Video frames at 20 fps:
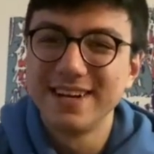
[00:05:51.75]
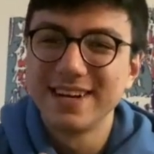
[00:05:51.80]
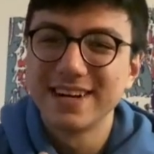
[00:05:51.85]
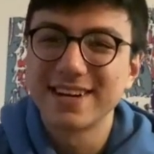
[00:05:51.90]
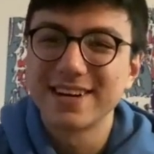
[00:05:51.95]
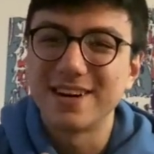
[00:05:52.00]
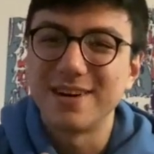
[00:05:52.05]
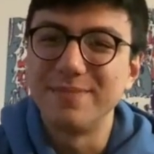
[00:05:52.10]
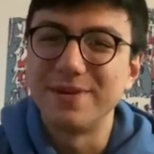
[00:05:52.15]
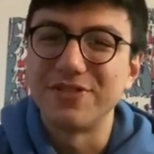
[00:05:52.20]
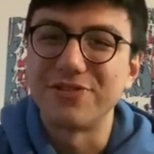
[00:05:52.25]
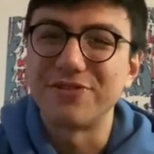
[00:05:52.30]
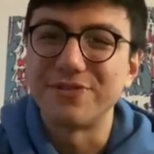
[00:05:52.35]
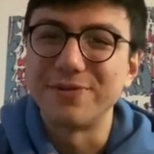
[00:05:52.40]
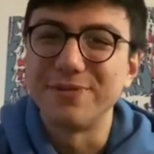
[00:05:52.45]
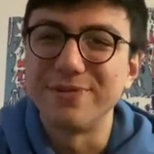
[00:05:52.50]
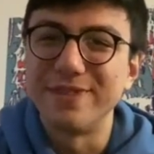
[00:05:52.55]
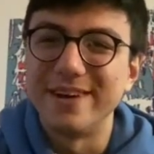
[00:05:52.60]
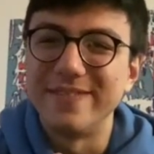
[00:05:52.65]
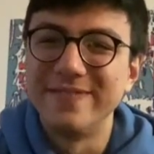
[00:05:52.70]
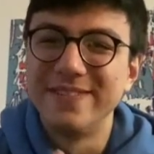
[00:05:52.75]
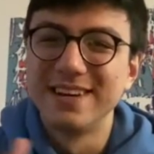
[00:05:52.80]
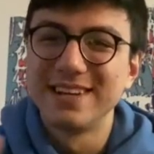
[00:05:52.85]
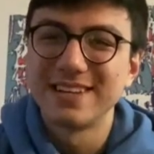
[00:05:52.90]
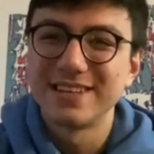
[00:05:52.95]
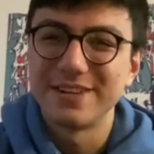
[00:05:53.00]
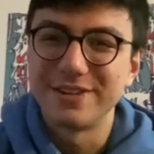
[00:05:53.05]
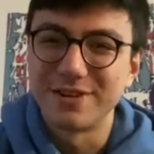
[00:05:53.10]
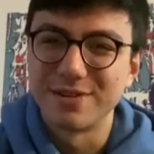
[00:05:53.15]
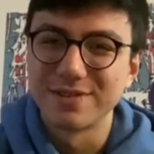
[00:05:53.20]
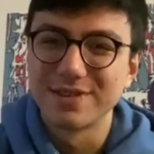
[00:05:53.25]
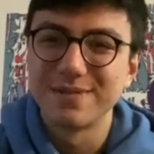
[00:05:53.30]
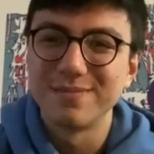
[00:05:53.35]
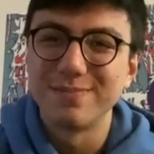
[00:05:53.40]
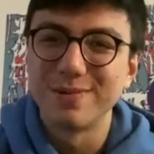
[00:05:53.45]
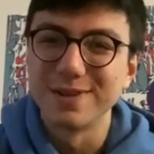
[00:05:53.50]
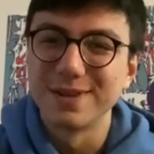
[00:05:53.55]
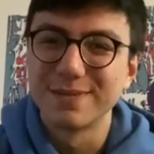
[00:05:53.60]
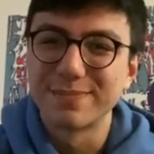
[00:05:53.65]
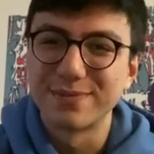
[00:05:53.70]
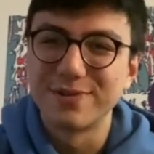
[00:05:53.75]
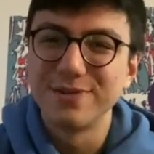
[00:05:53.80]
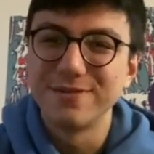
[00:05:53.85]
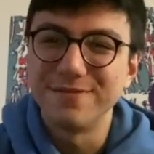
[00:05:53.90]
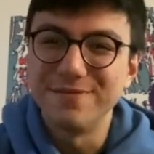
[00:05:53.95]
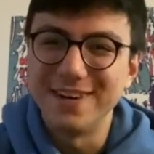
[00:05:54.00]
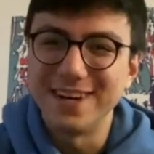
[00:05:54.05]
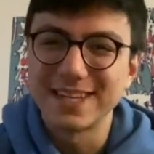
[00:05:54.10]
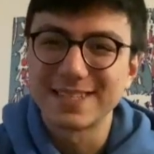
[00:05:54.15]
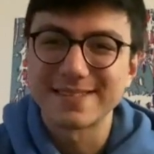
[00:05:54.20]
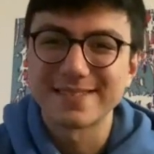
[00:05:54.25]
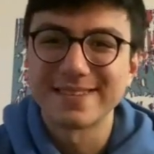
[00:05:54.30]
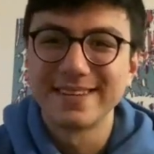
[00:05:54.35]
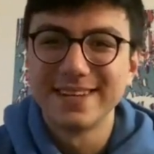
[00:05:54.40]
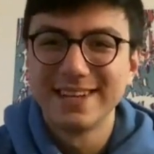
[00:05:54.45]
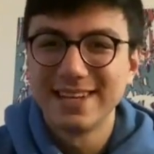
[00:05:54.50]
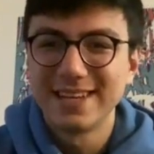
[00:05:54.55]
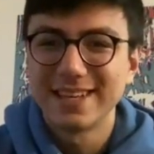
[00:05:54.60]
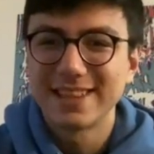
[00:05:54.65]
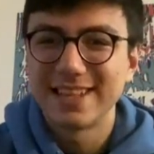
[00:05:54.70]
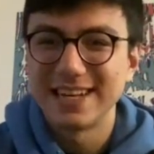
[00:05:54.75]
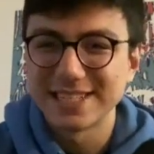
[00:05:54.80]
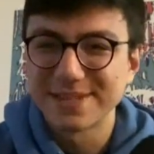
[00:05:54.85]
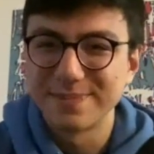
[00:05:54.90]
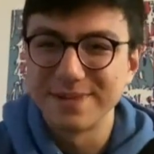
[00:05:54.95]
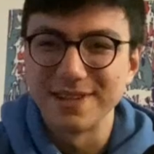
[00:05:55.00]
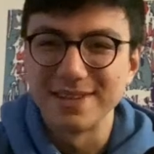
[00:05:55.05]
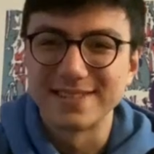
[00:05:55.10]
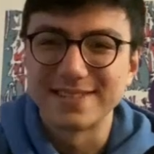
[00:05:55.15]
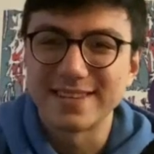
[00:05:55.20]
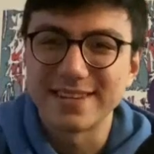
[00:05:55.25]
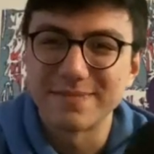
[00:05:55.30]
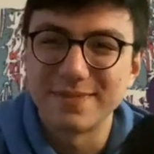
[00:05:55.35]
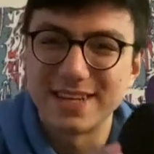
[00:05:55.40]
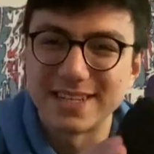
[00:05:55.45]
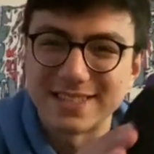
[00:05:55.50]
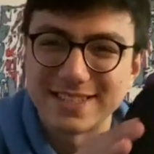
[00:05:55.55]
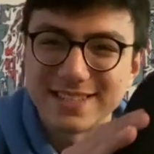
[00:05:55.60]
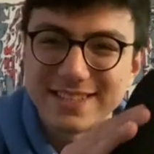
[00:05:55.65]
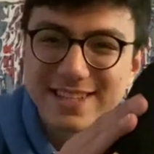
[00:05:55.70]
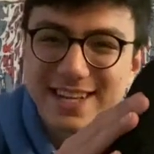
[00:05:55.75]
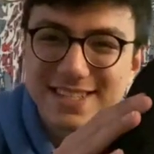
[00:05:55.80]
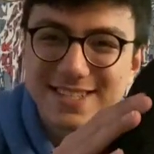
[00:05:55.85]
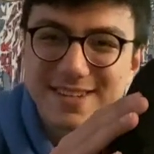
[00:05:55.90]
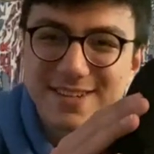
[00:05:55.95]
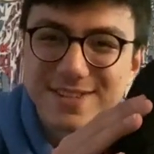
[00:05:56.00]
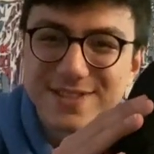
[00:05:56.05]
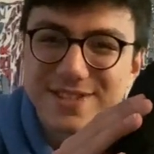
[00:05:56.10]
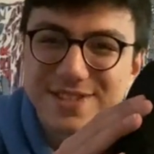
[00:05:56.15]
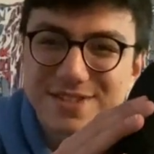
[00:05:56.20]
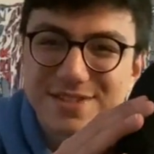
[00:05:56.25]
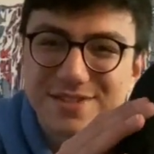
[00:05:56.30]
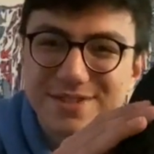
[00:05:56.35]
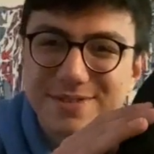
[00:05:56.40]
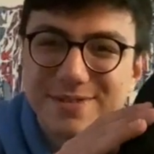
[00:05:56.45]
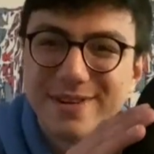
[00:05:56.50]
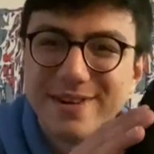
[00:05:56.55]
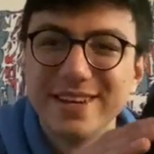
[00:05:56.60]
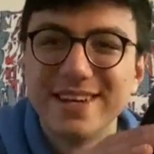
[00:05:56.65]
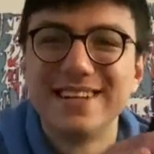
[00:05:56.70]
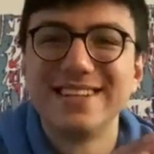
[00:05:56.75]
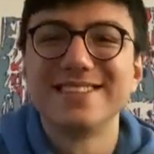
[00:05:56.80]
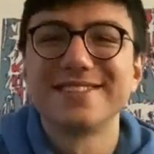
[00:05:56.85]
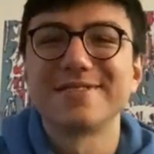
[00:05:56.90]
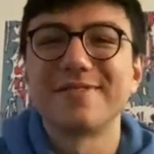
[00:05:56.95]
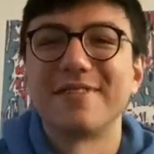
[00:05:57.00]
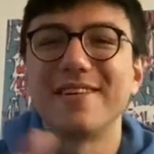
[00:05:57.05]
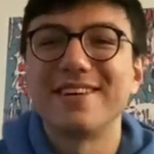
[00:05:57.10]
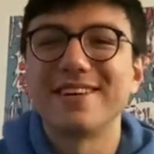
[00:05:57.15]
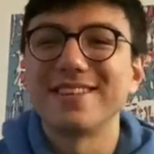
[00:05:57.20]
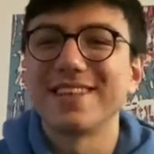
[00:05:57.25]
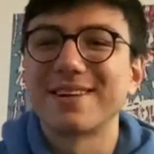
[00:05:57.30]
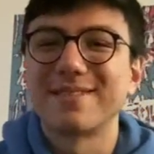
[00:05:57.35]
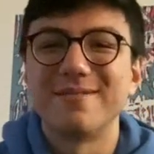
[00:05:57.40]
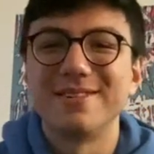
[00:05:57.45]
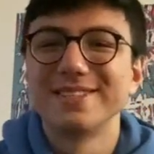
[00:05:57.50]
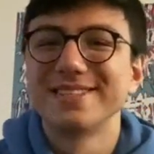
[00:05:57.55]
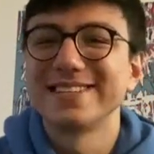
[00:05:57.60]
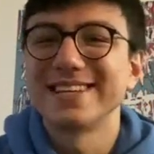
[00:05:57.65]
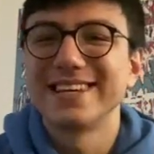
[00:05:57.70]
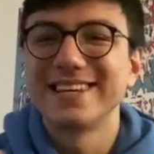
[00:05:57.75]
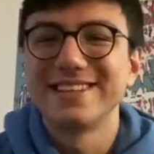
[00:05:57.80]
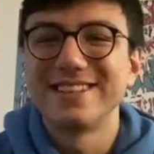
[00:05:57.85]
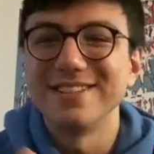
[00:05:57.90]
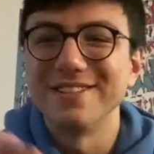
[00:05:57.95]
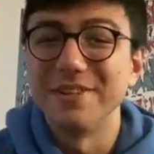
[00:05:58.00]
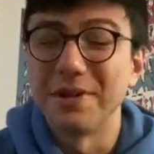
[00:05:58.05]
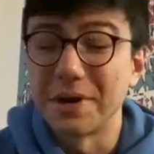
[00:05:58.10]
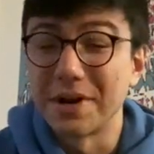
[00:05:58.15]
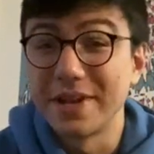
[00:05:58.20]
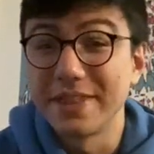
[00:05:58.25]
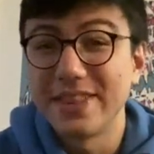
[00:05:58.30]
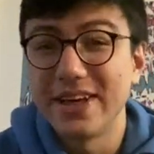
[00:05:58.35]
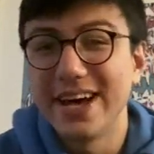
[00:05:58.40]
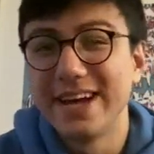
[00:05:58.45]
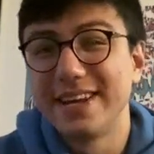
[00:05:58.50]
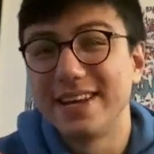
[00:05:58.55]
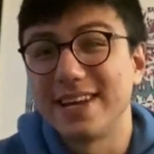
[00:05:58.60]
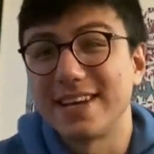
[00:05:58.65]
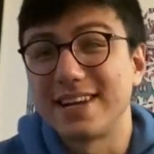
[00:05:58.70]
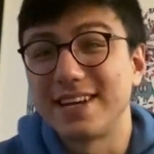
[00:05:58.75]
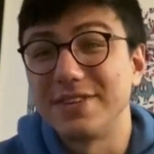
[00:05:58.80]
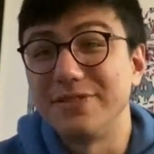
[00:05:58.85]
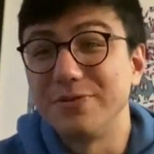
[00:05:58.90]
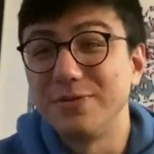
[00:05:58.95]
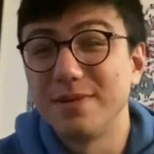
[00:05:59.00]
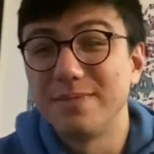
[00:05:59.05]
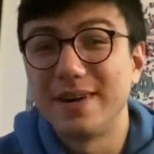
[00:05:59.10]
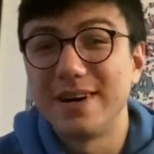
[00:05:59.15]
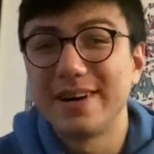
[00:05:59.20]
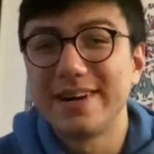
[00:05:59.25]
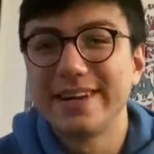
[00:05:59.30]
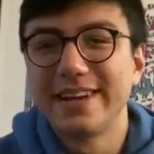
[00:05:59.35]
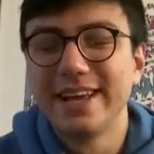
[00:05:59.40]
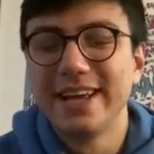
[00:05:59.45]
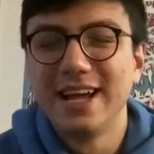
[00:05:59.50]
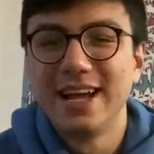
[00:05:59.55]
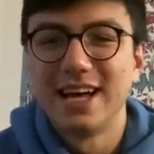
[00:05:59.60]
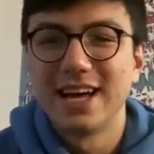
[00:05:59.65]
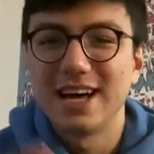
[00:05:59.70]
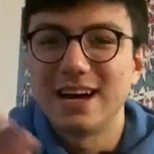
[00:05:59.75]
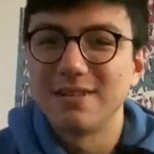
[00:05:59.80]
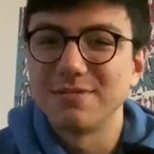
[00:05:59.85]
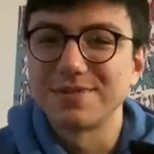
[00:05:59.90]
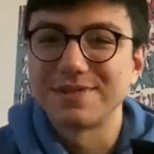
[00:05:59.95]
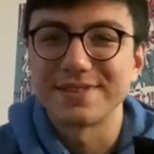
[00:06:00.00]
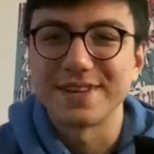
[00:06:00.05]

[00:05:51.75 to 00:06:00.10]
coming through them. You know, the bulletproof vest? That's ballistic mesh, and that's on this shoe. So like once I learned that and I knew about it, I was